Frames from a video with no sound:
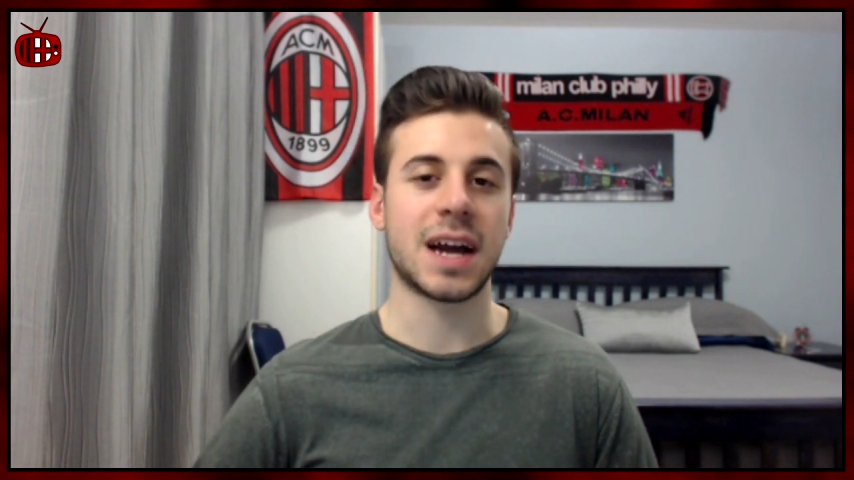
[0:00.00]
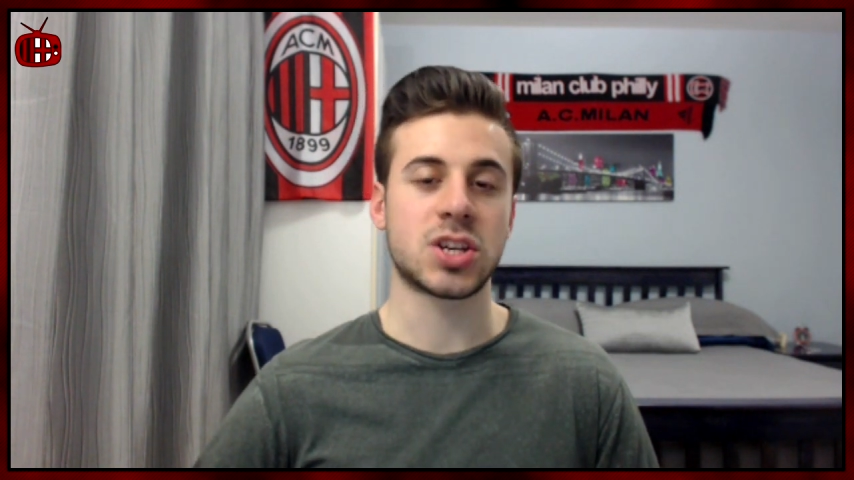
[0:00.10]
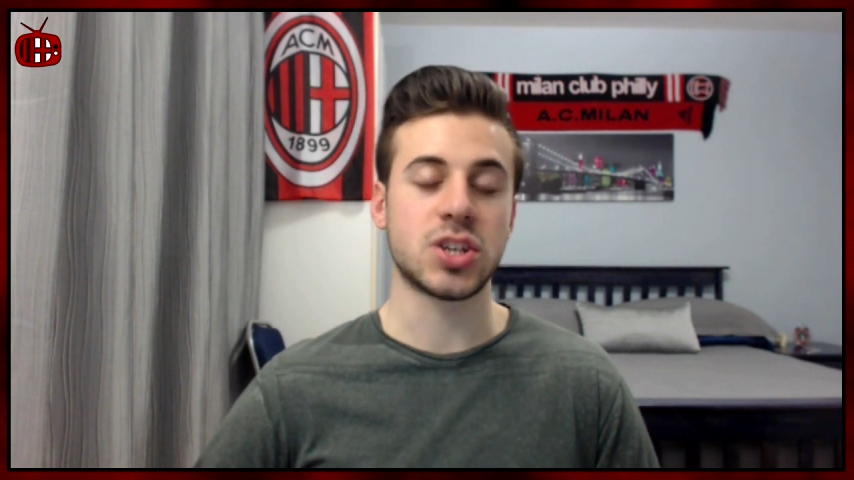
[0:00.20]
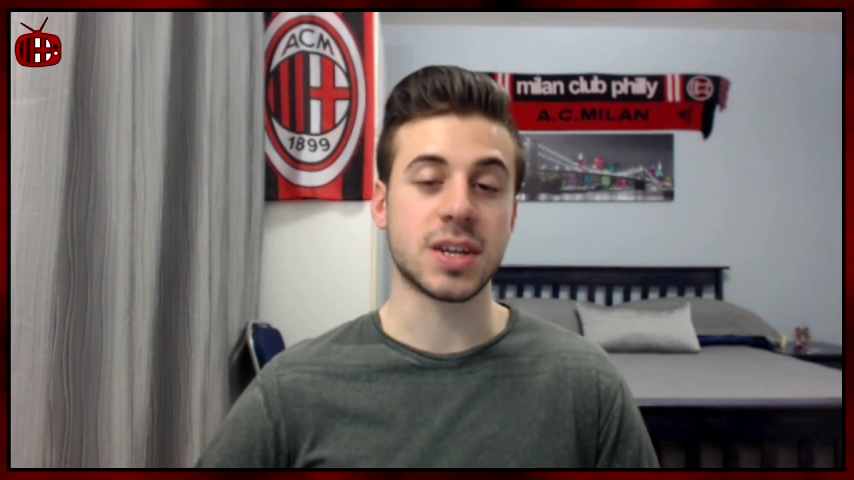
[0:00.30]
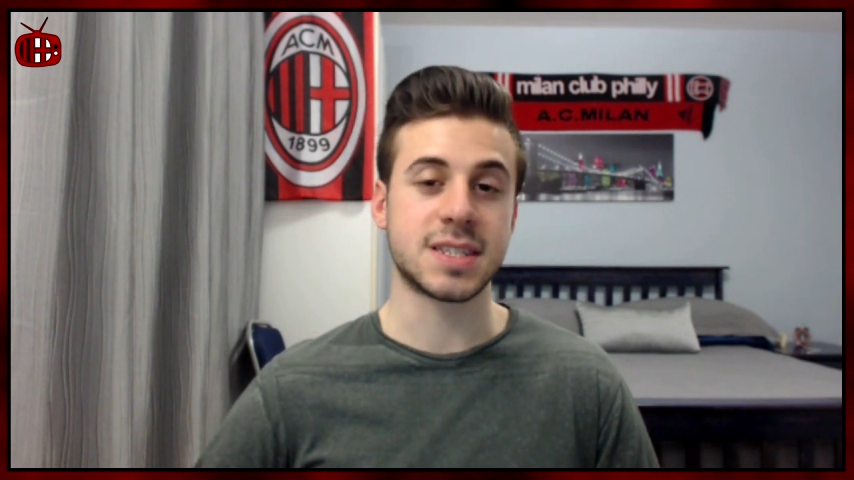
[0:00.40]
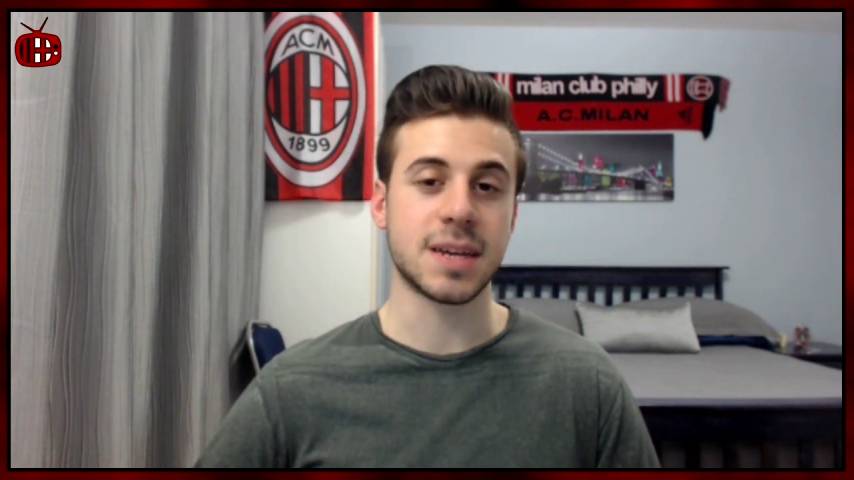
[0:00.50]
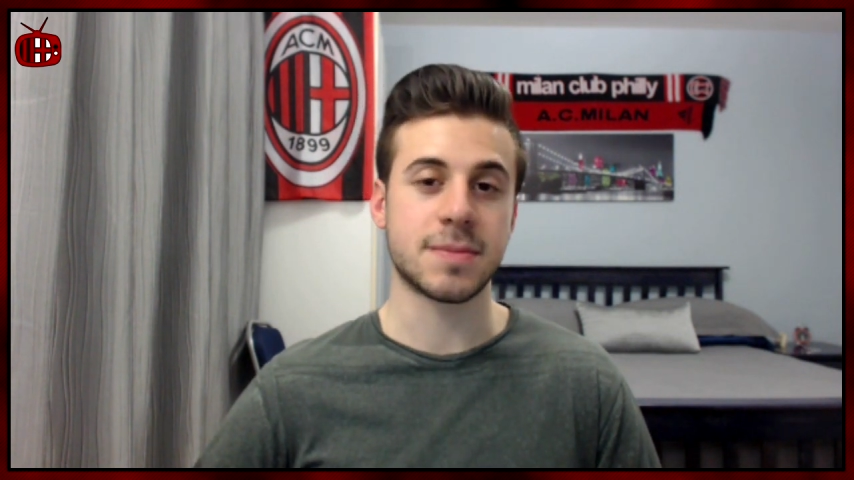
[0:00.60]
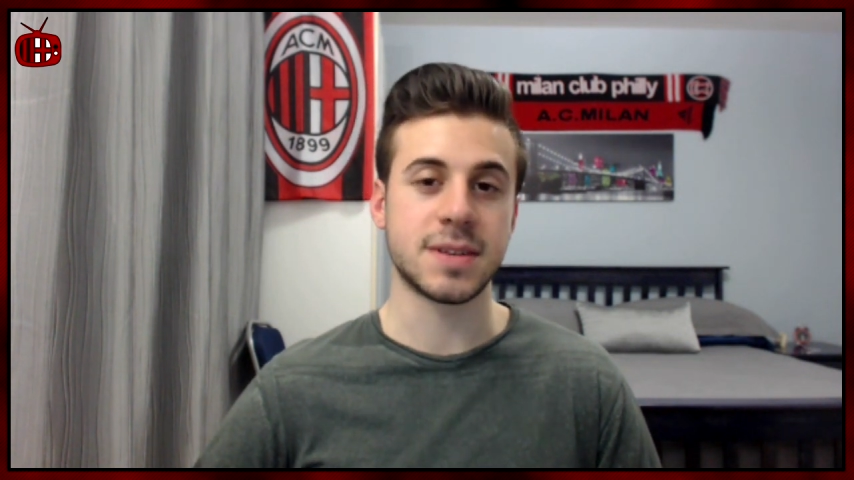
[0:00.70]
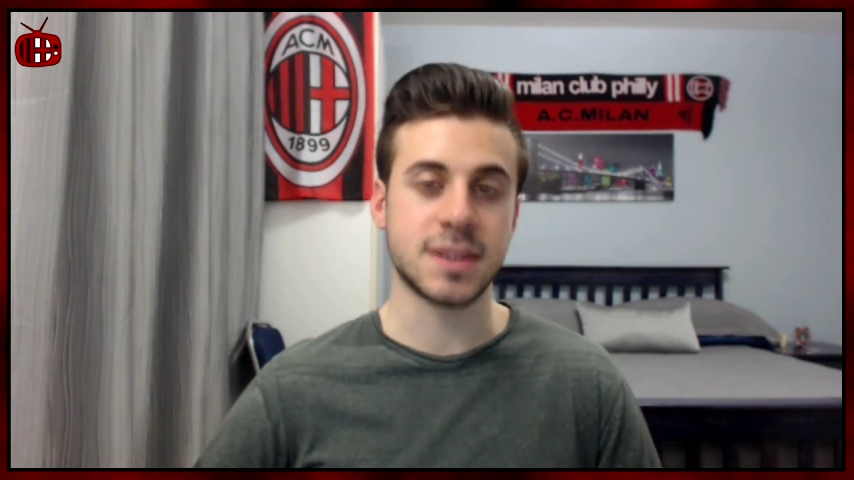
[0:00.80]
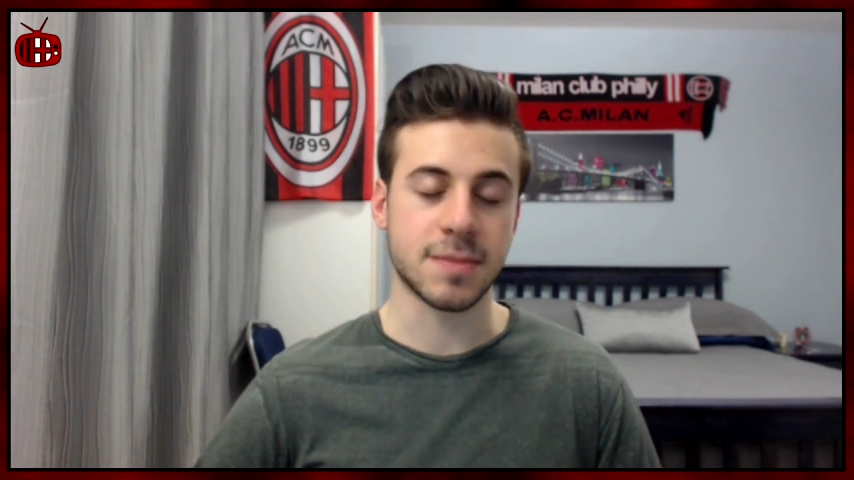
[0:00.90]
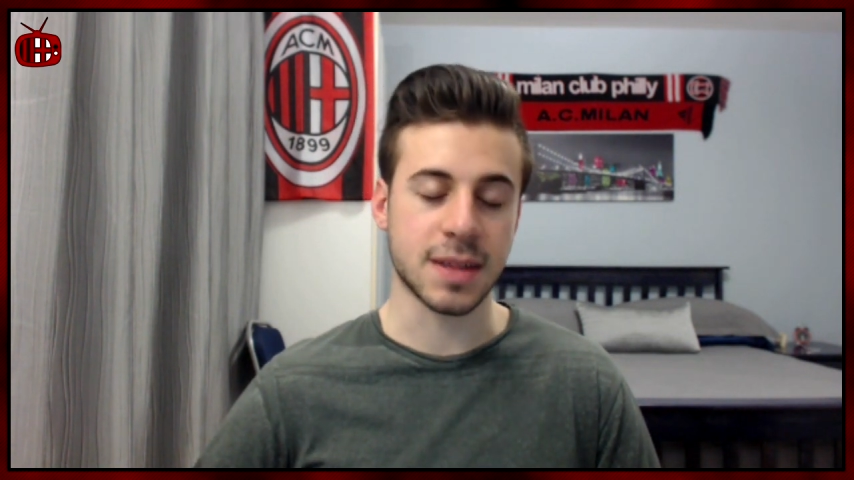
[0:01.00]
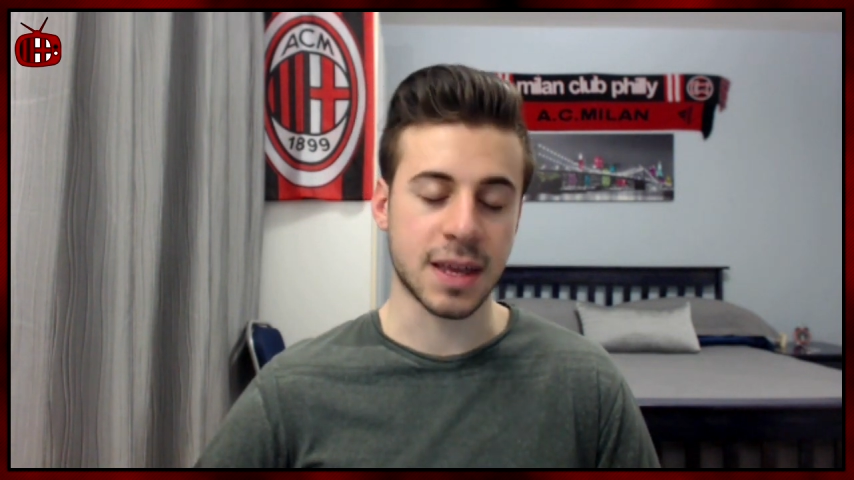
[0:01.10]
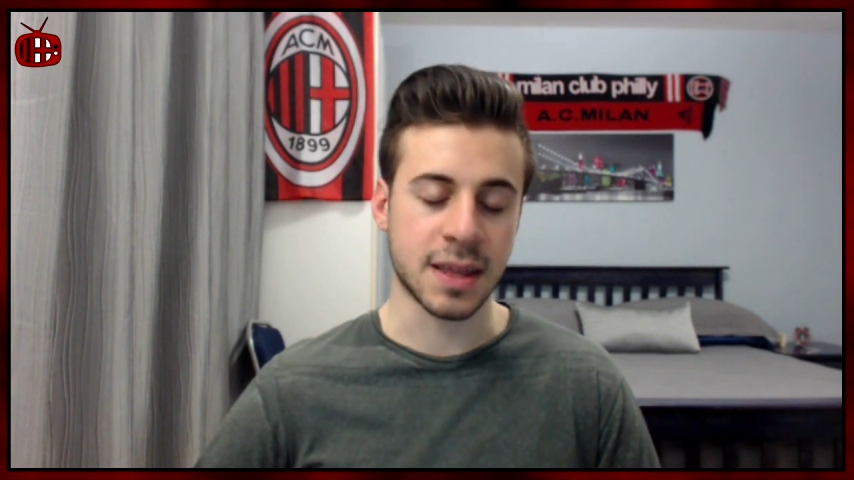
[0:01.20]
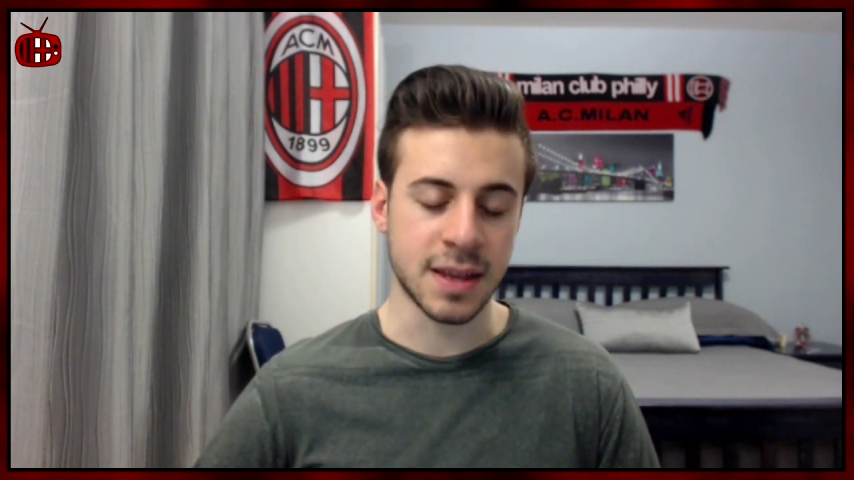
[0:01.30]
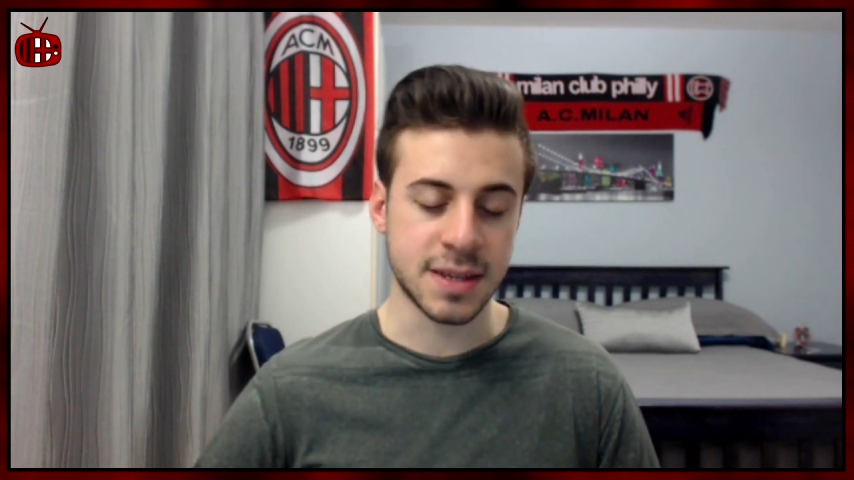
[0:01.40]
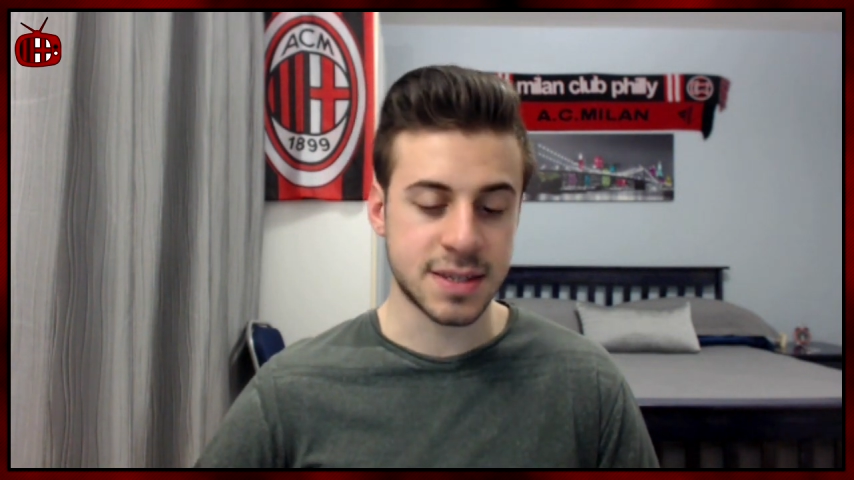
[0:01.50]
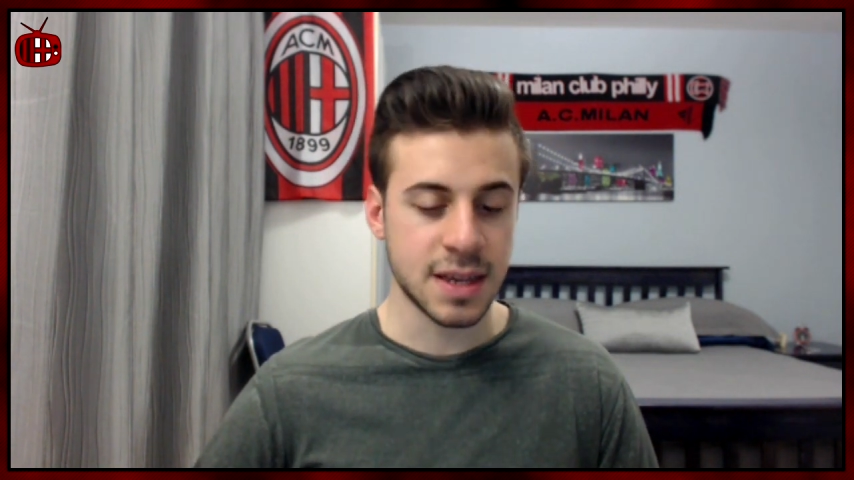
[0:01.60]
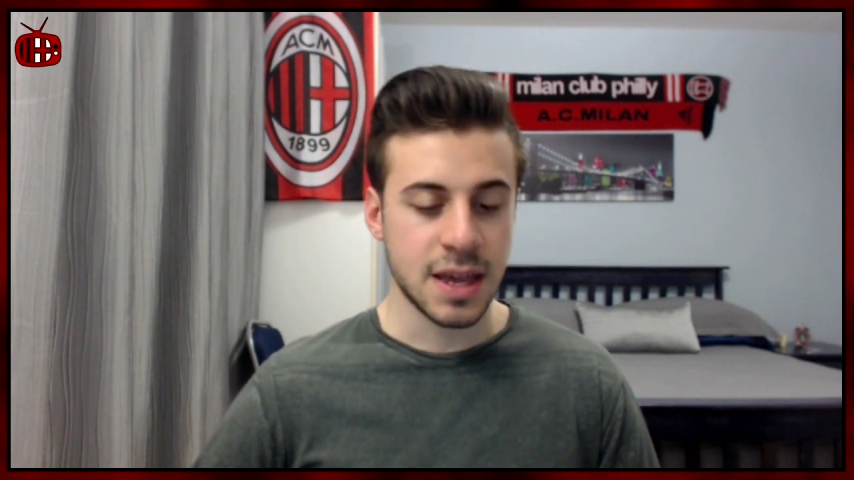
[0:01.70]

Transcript: actually accepted something like this.